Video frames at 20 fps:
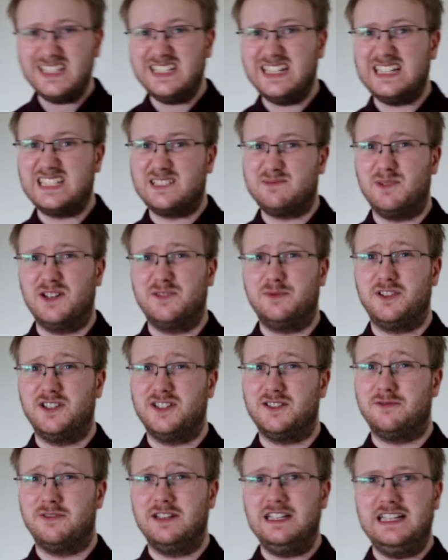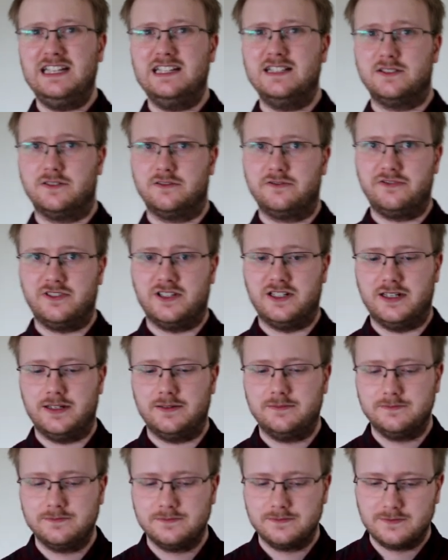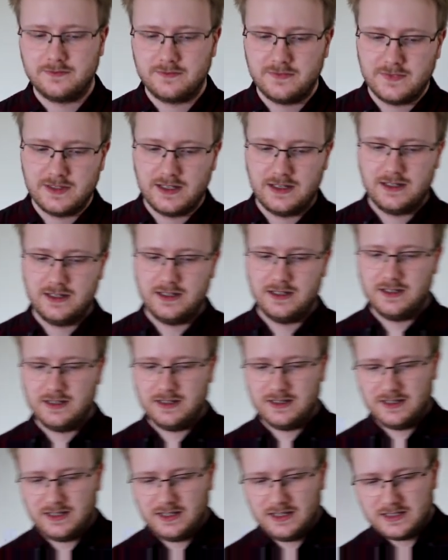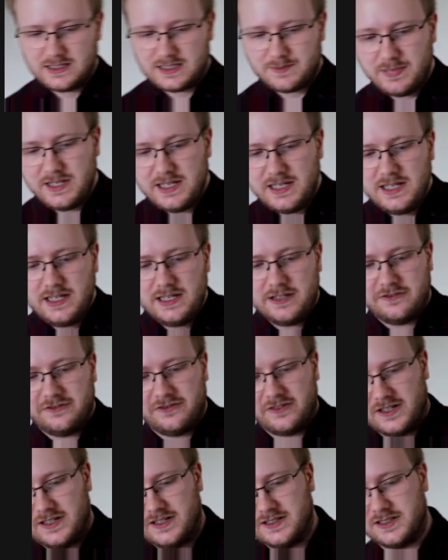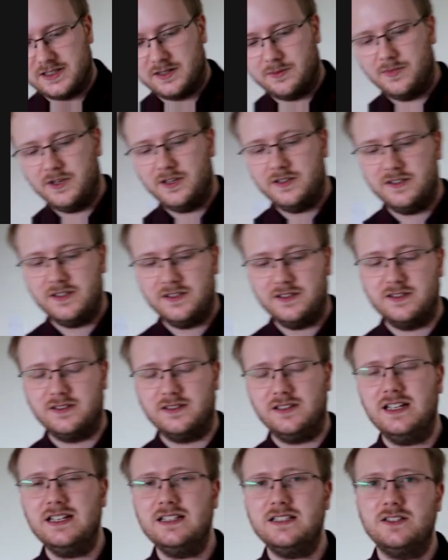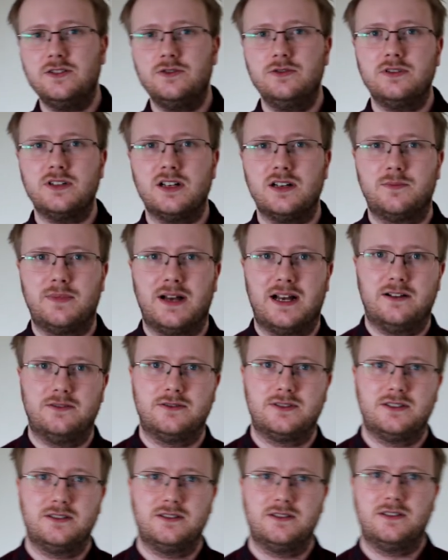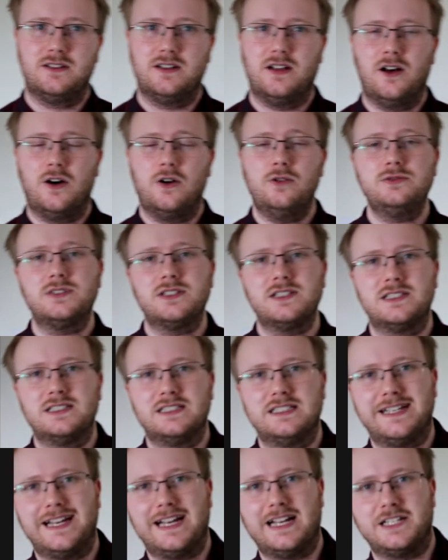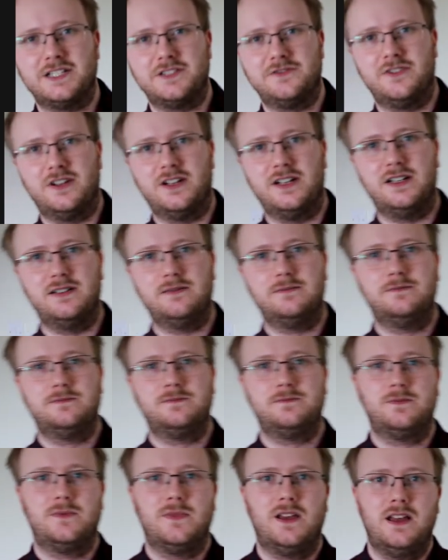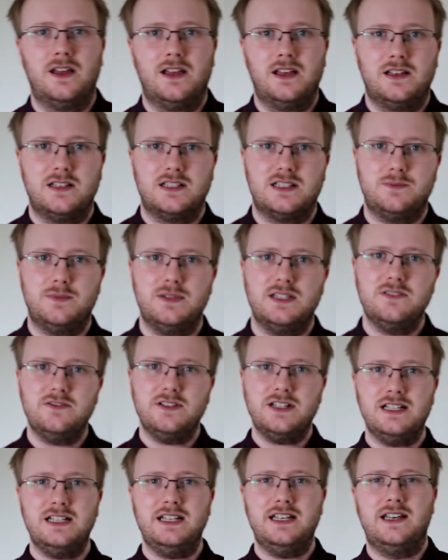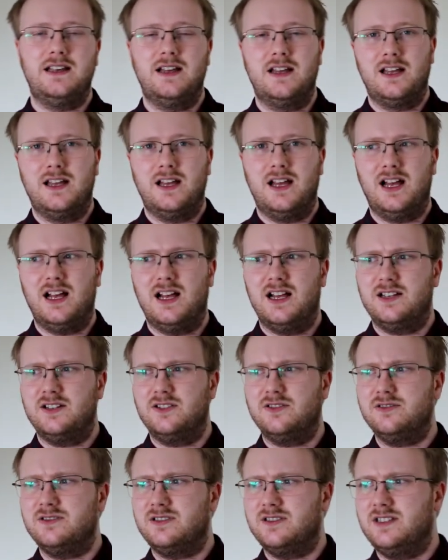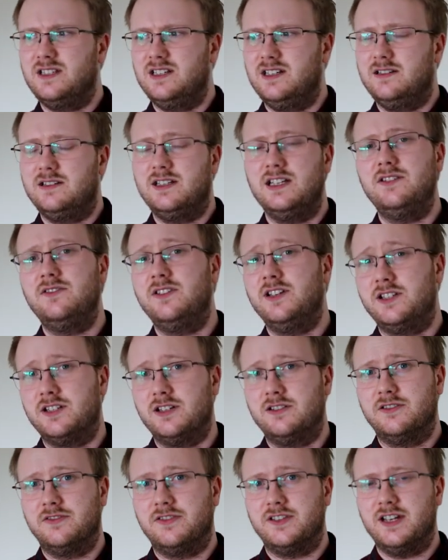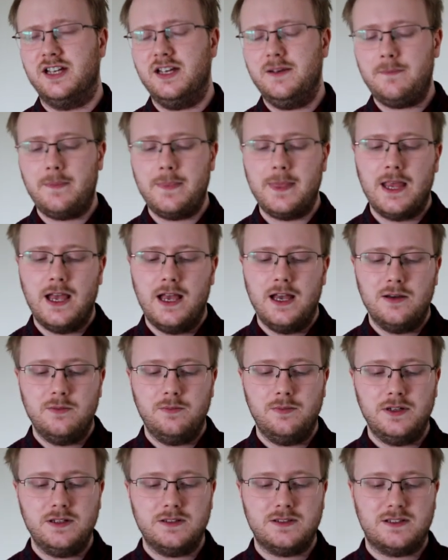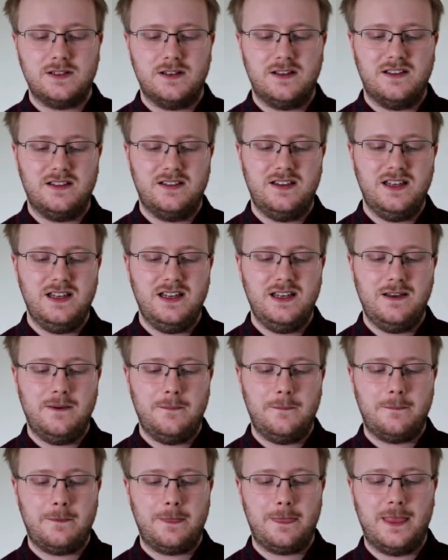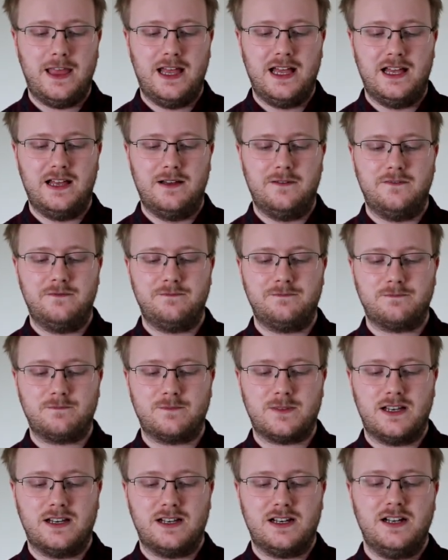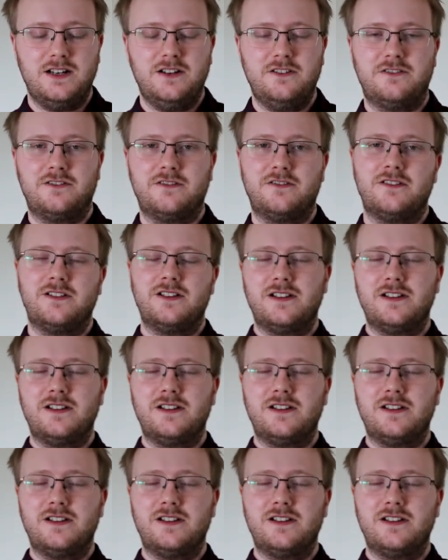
lest my printer really is on fire. Speaking of fires and computers, let's talk about Halt and Catch Fire. Specifically, not the TV show of the name, but the kind of